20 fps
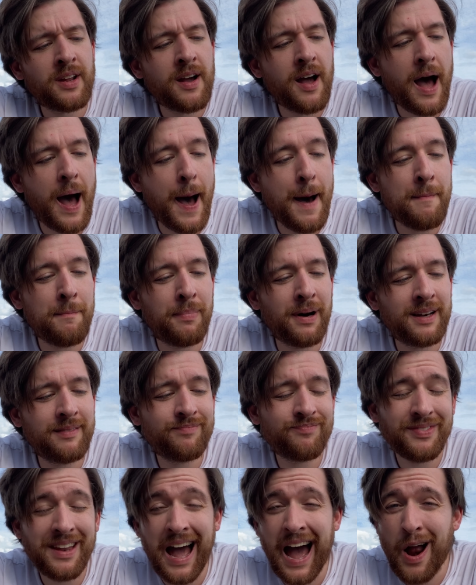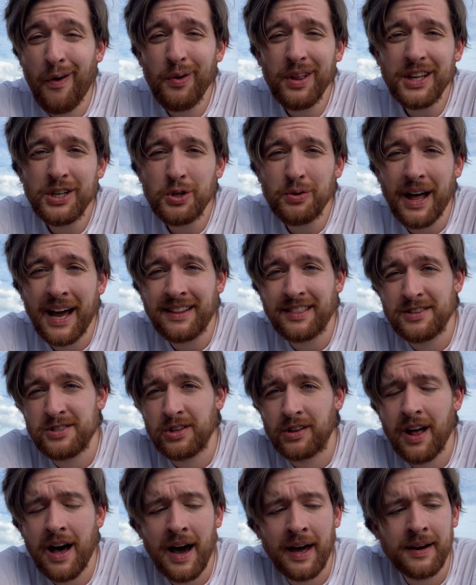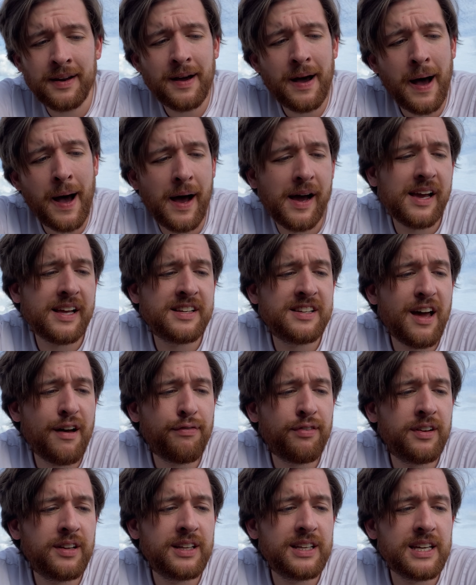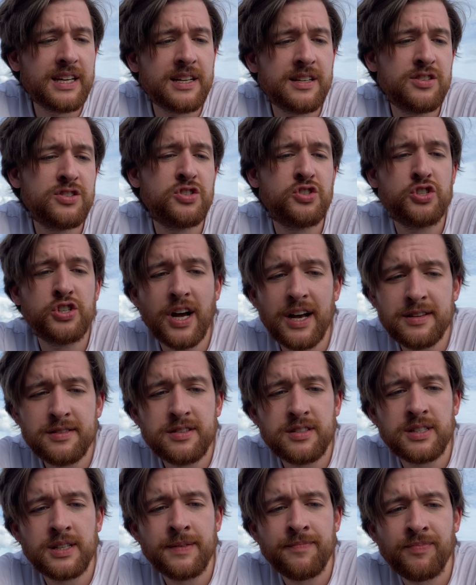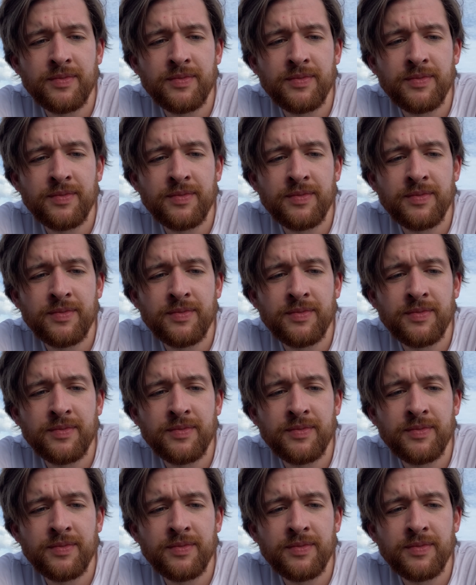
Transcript: But I really do like this a lot. It definitely is just